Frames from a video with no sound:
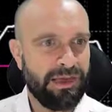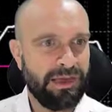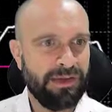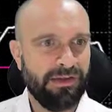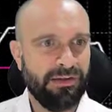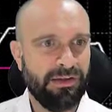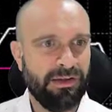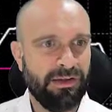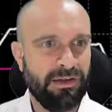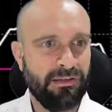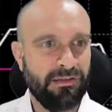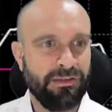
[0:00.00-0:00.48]

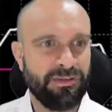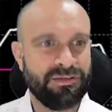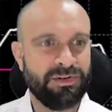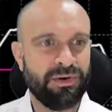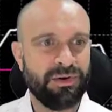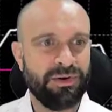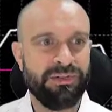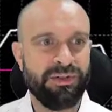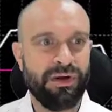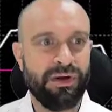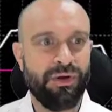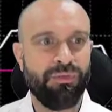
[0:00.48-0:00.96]
in,
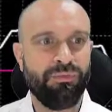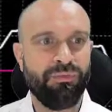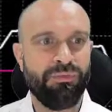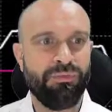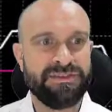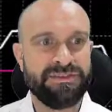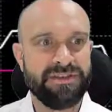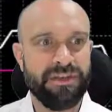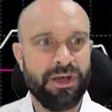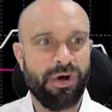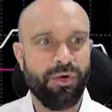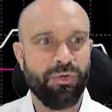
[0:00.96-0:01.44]
sorry, the
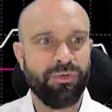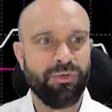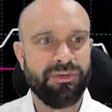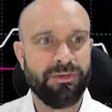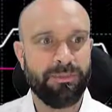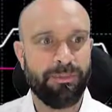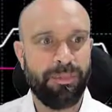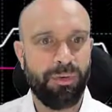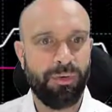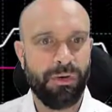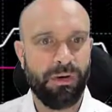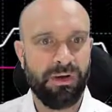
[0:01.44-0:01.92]
old
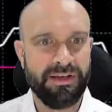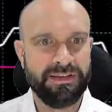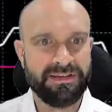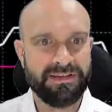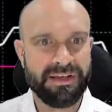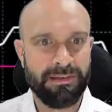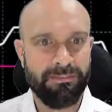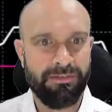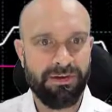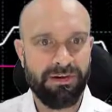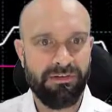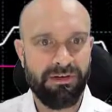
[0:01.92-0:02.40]
support lines
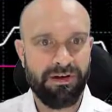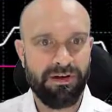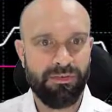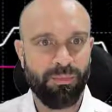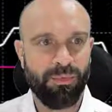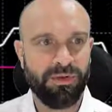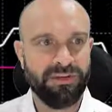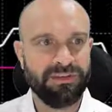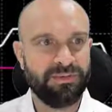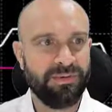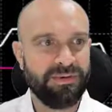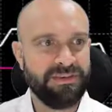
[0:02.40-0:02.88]
come in
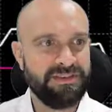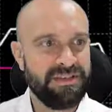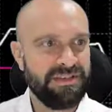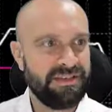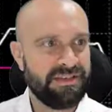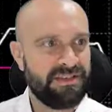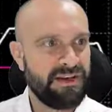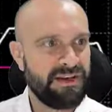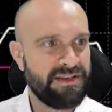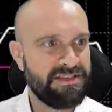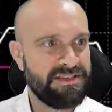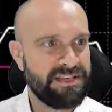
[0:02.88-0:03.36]
around
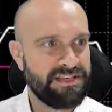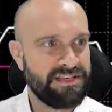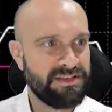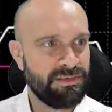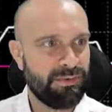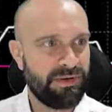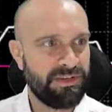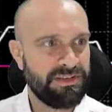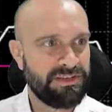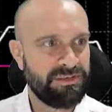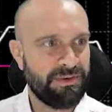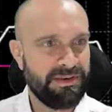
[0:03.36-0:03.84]
120.30 to
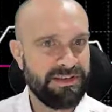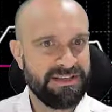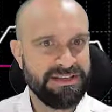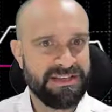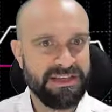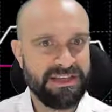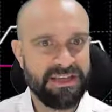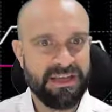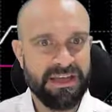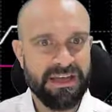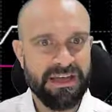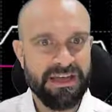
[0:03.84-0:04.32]

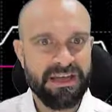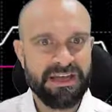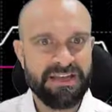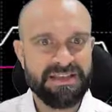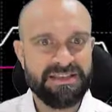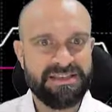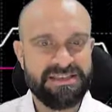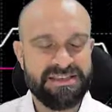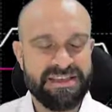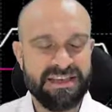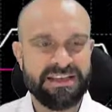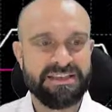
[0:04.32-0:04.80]

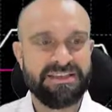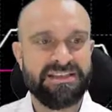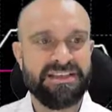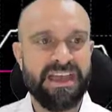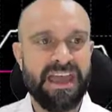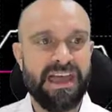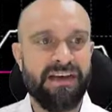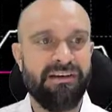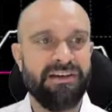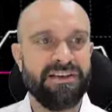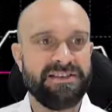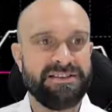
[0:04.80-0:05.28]

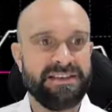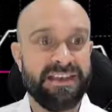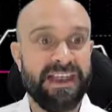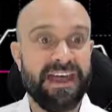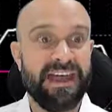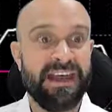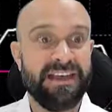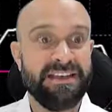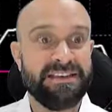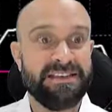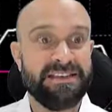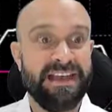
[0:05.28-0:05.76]
120.60 area. So
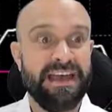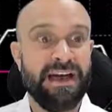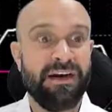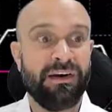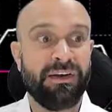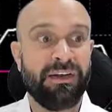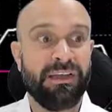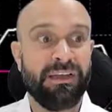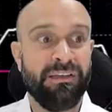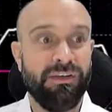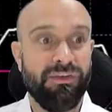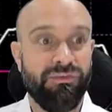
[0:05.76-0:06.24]
that is
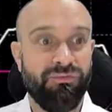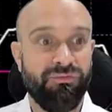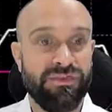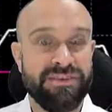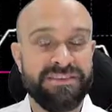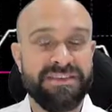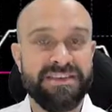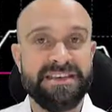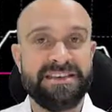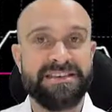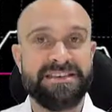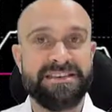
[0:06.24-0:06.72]
now
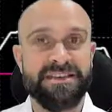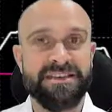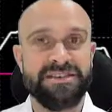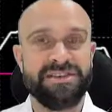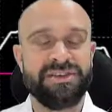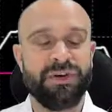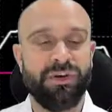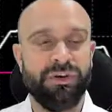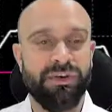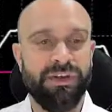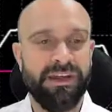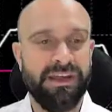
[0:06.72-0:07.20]

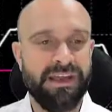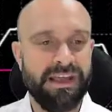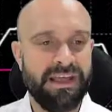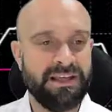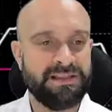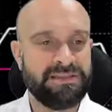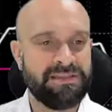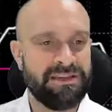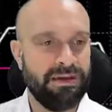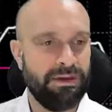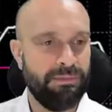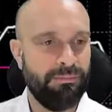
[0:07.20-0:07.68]
resistance on a
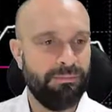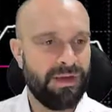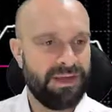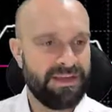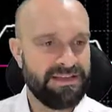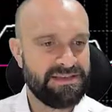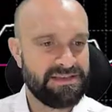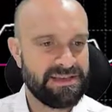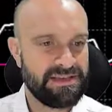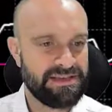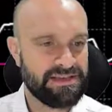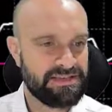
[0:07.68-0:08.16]
near-term
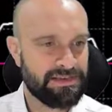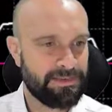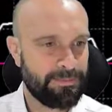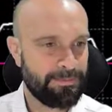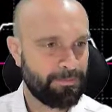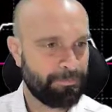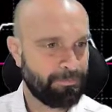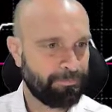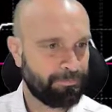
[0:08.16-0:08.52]
basis.